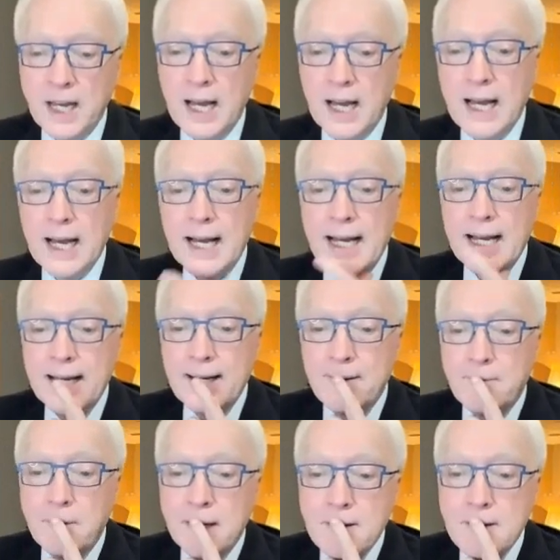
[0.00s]

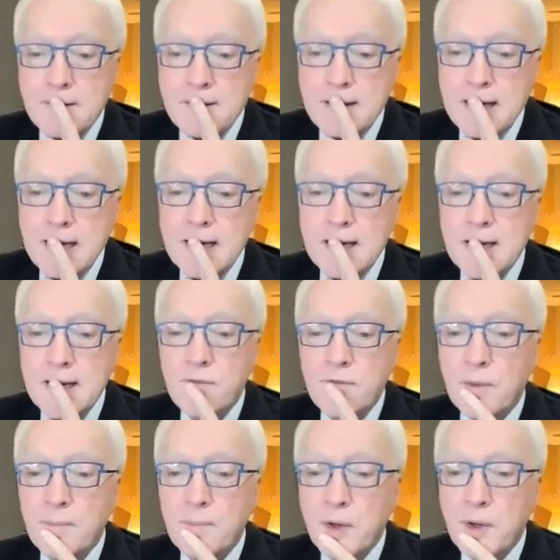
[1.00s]
What is needed
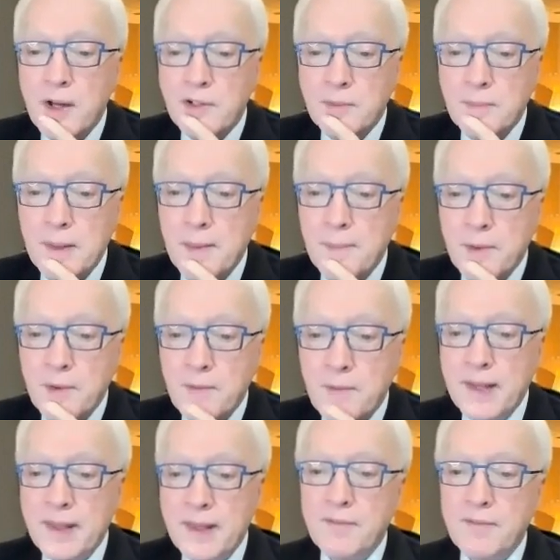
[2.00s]
for Botox to be approved
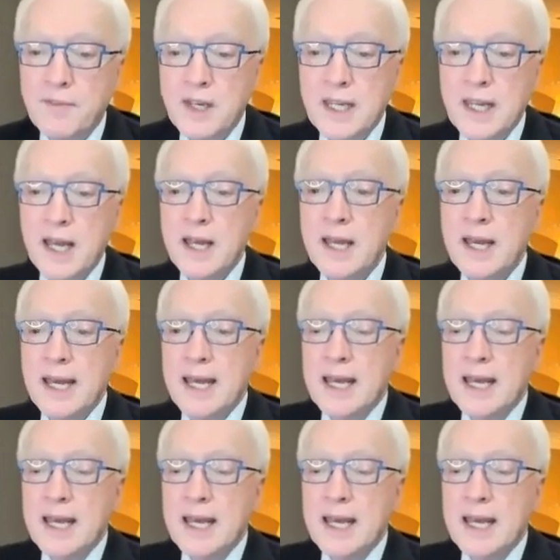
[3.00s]
by the FDA?